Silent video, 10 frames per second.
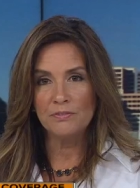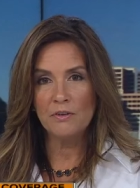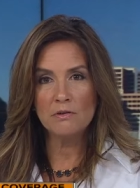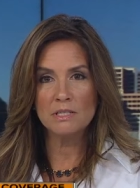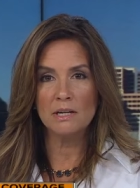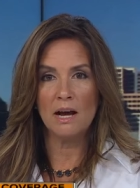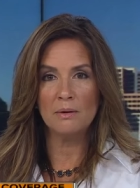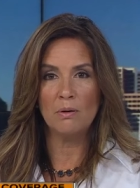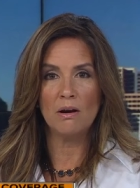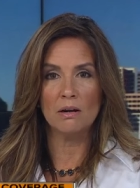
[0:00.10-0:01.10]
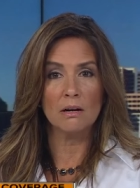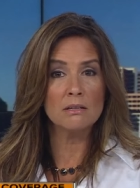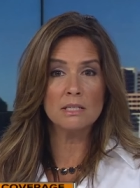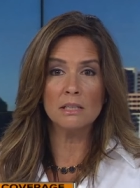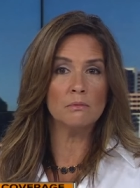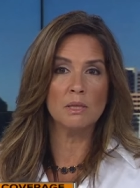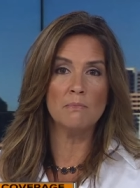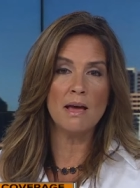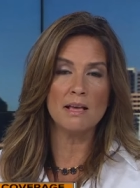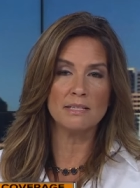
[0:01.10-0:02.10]
Folks in Hyde Park are dealing with the
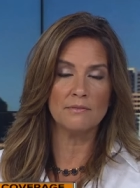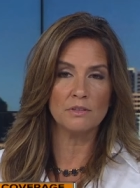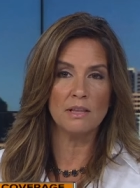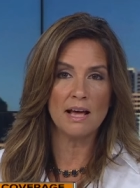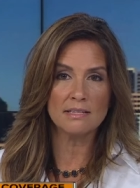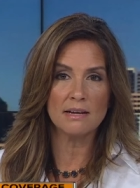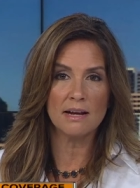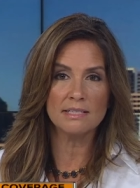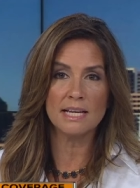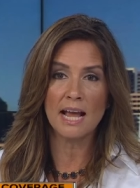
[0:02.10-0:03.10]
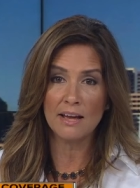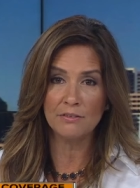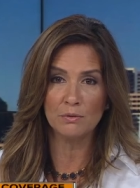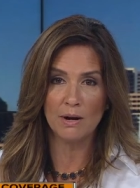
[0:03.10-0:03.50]
mess after last night's heavy